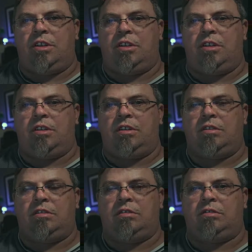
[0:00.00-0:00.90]

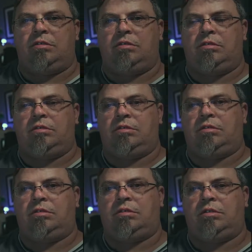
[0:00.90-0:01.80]

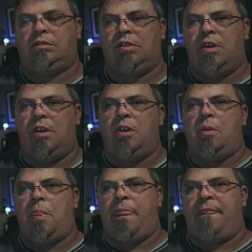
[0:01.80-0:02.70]

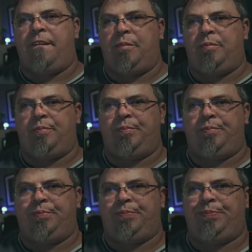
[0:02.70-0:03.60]

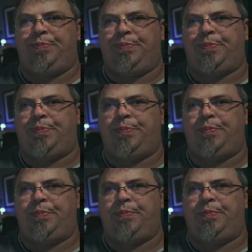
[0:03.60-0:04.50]

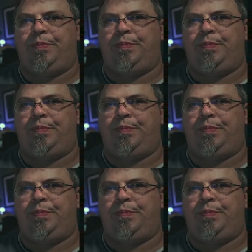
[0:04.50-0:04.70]
(silence)